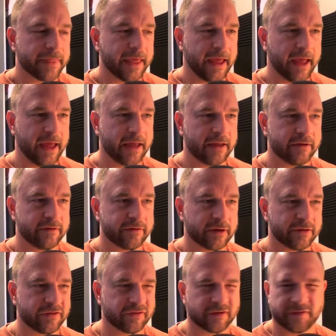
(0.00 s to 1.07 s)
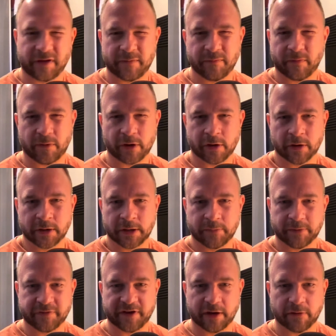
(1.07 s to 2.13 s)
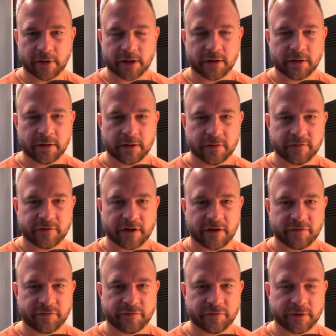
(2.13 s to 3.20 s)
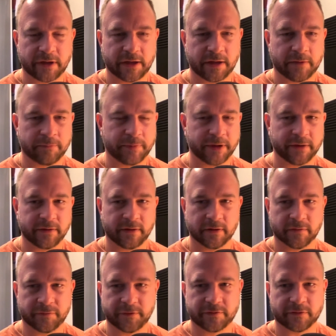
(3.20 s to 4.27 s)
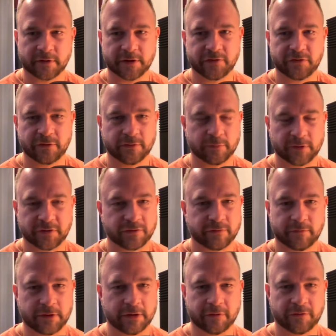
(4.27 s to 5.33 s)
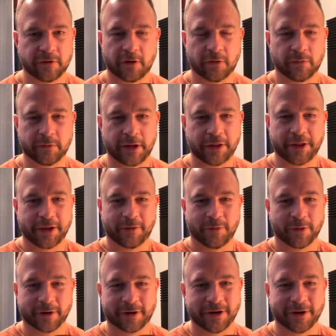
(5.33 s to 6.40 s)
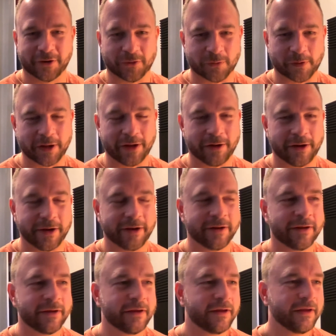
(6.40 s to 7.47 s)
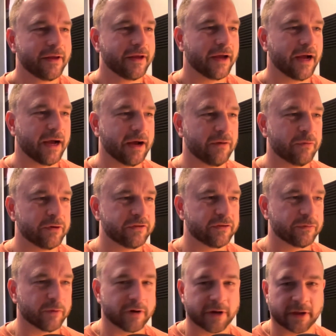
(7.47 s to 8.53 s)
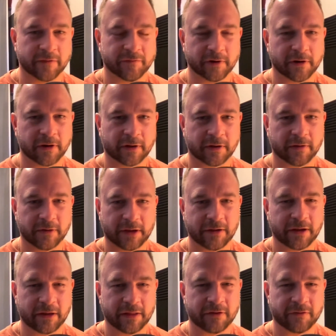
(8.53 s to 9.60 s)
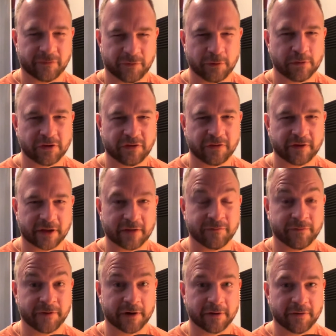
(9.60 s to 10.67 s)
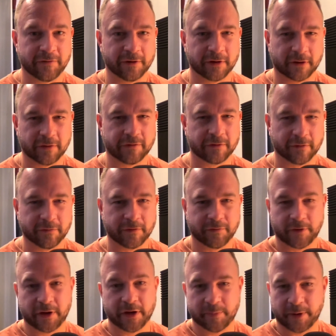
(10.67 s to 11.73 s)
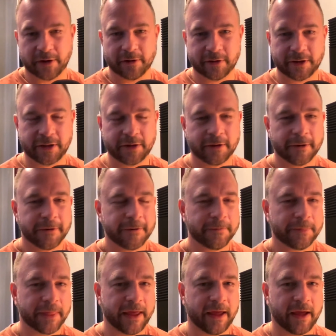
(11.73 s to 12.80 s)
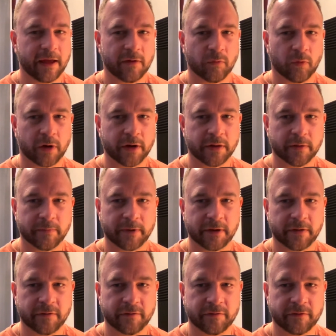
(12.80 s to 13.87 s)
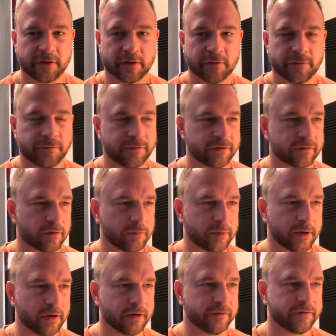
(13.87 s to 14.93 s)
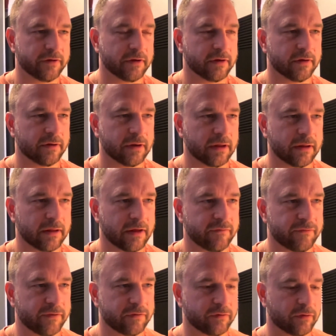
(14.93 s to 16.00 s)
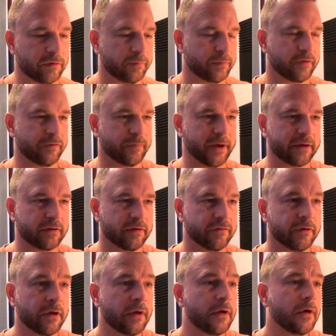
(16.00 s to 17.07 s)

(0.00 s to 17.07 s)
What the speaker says: And just because I'm more libertarian and stuff, but fiscal issues, there's nothing we're going to agree on, which is where I get there's a few issues I get very, very conservative on, apparently, and one of them is fiscal policy and that fiscal perspective.